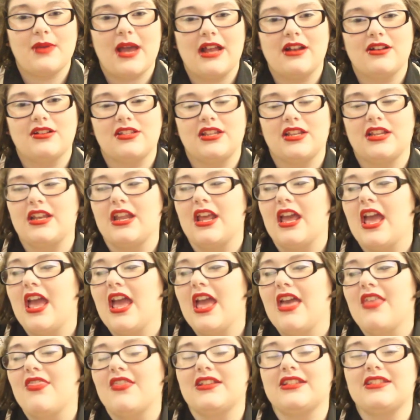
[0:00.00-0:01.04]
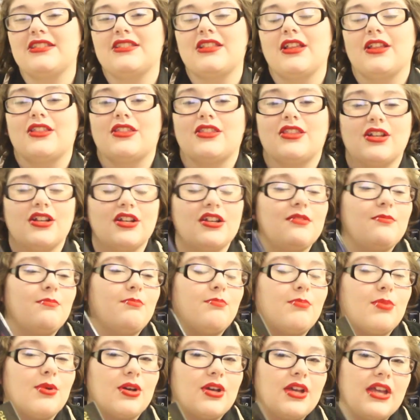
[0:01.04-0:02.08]
Patterson. This is the third
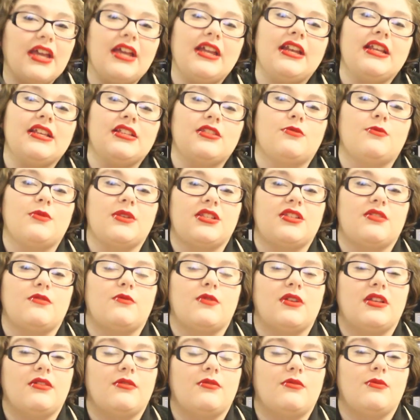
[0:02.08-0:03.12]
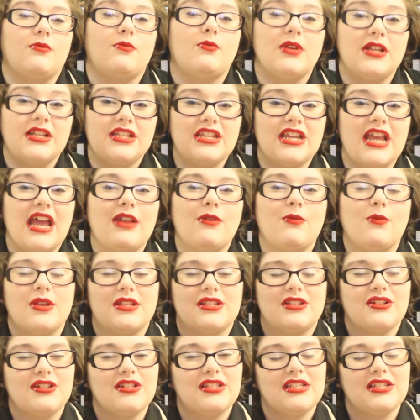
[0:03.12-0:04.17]
book in his Witch and
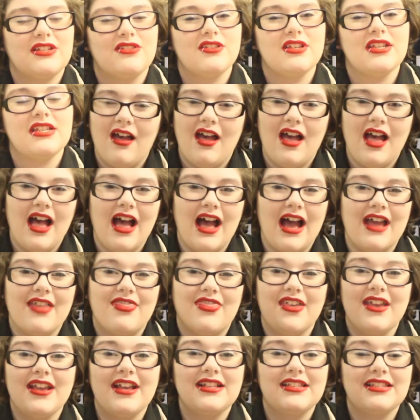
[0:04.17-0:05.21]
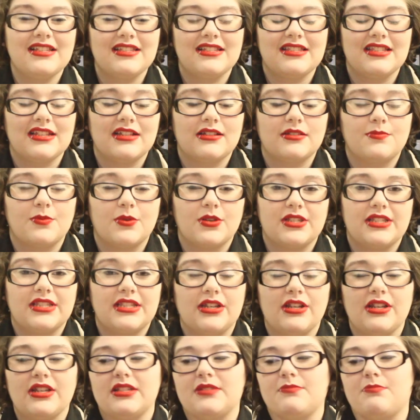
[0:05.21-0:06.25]
Wizard series. I think it's a 6-book
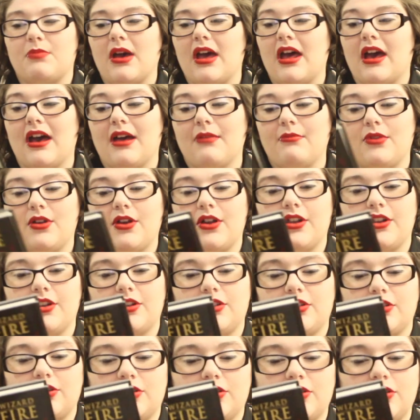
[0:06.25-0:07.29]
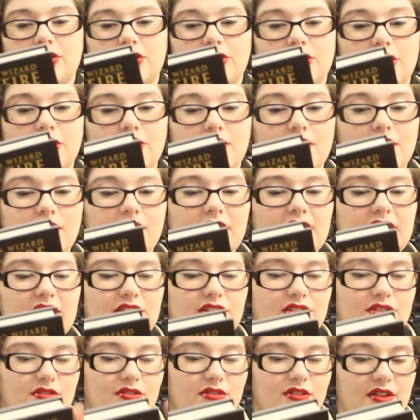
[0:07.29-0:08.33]
series, but I'm not totally
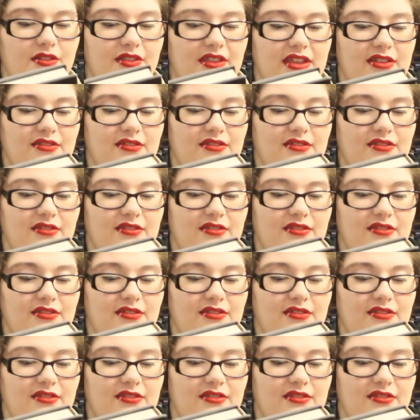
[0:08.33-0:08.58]
sure on